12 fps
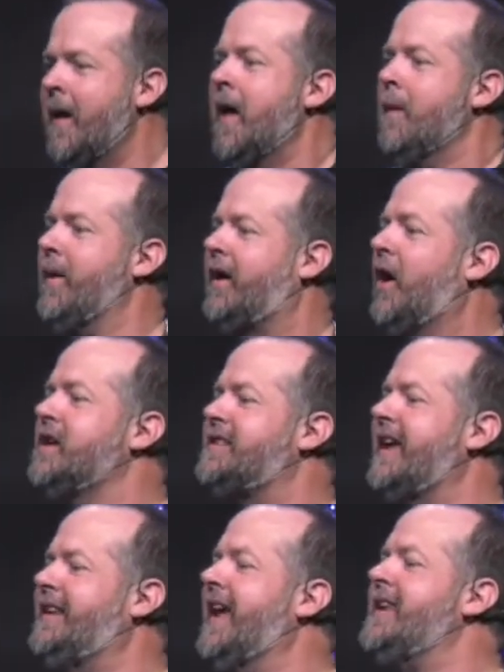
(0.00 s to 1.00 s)
because
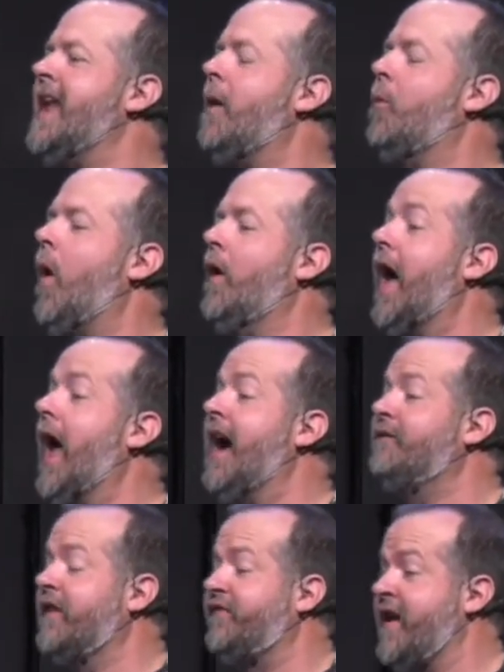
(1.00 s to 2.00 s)
they did not want
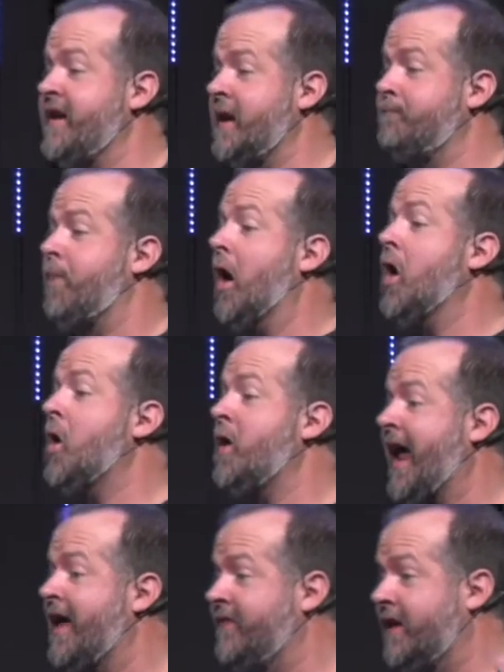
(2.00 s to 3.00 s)
everything to burn in the